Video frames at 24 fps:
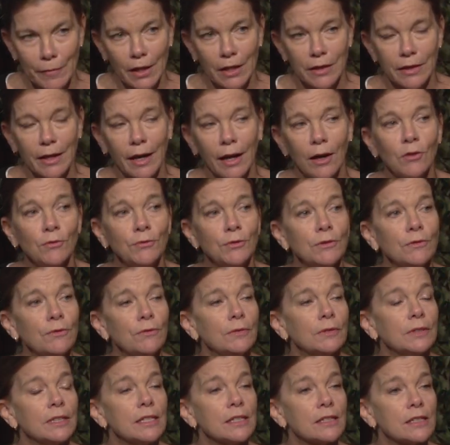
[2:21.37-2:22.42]
The
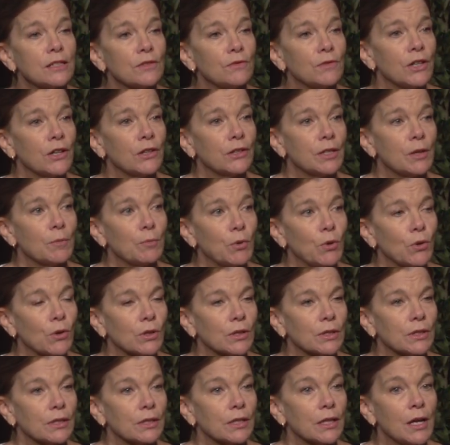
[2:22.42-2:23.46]
helpfulness is very
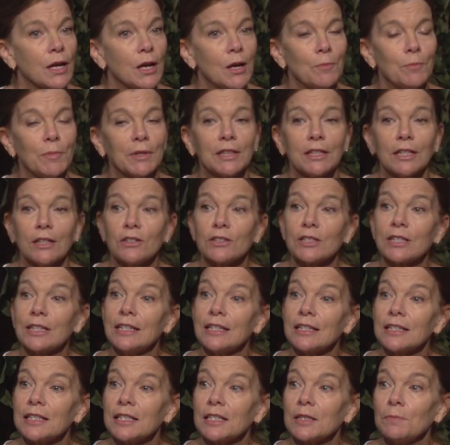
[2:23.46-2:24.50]
important, but there's an
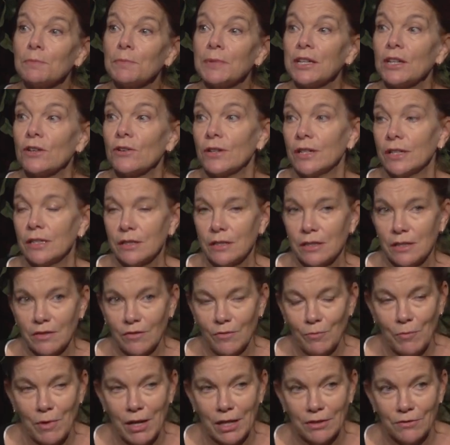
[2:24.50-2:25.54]
experience
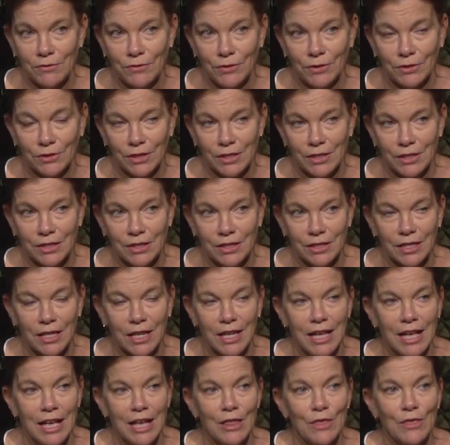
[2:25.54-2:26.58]
of mindfulness
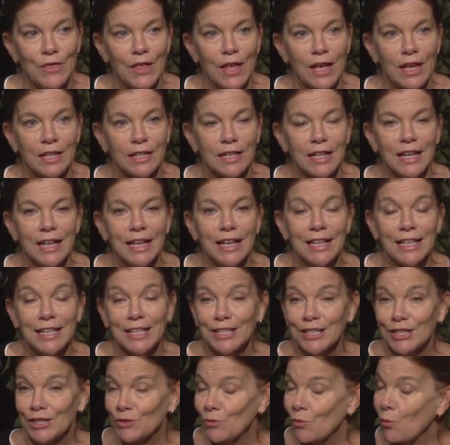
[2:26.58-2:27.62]
that
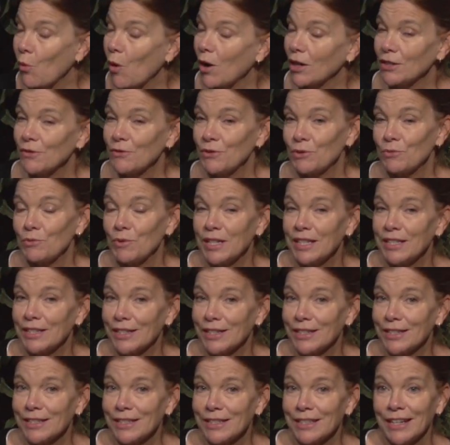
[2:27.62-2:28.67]
is one of the
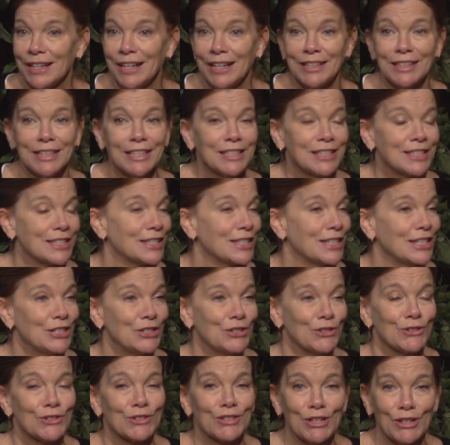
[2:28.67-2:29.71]
reasons that
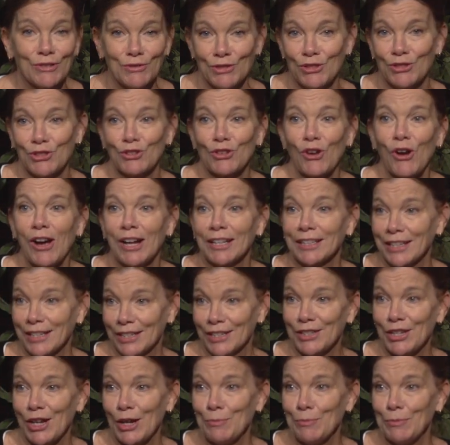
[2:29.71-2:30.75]
seekers have sought
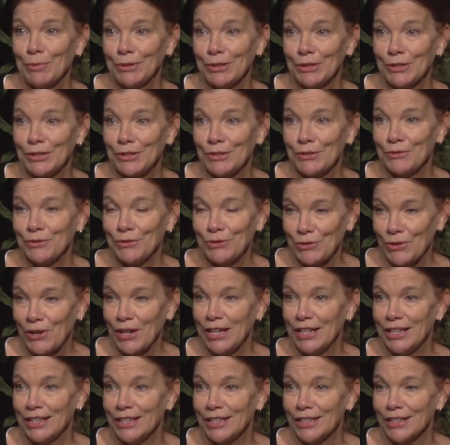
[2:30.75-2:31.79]
contemplative
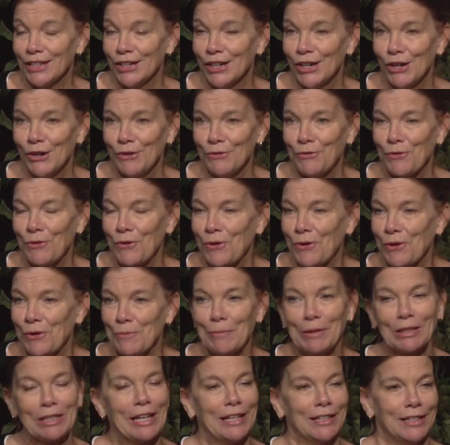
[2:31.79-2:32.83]
training for
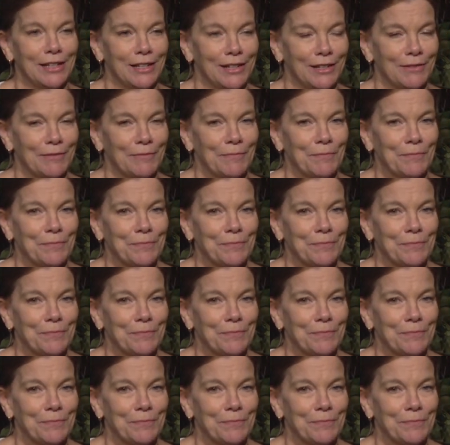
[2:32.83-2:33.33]
millennia.